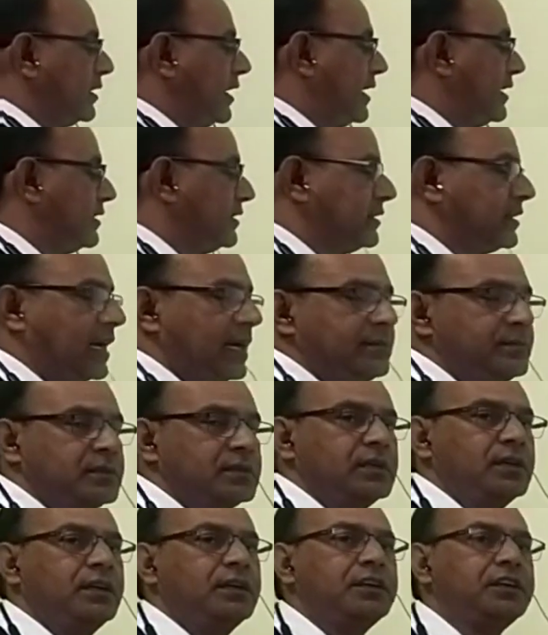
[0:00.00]
the
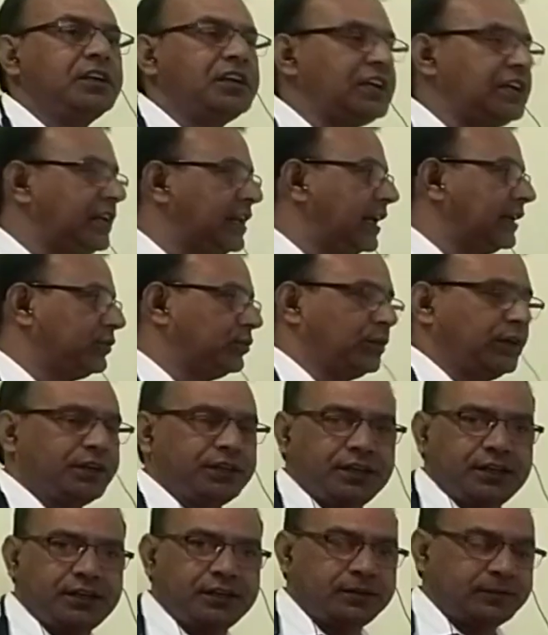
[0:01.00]
enzymes
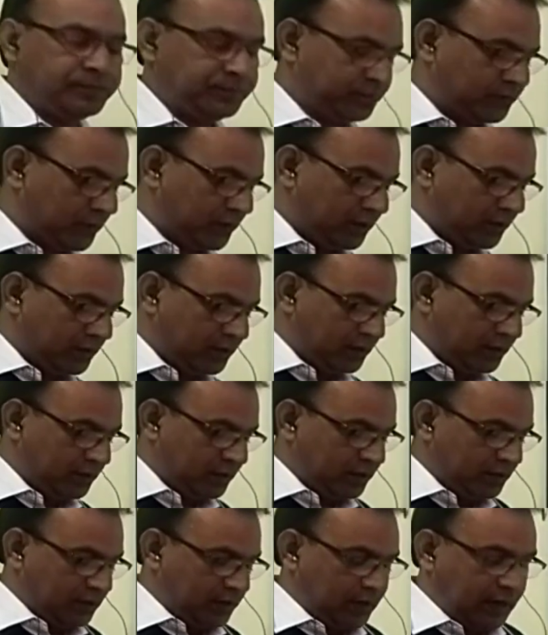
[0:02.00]
denaturated.
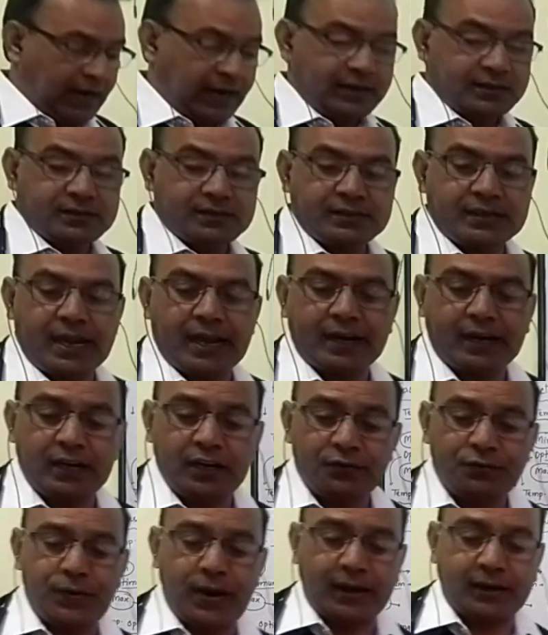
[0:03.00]
And
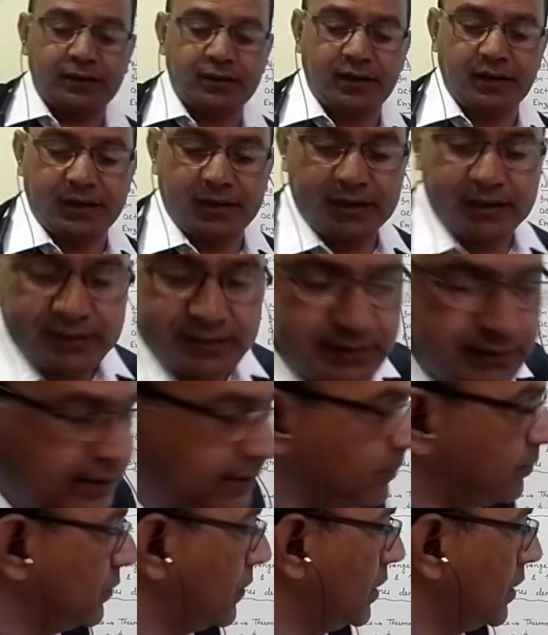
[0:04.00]
second factor is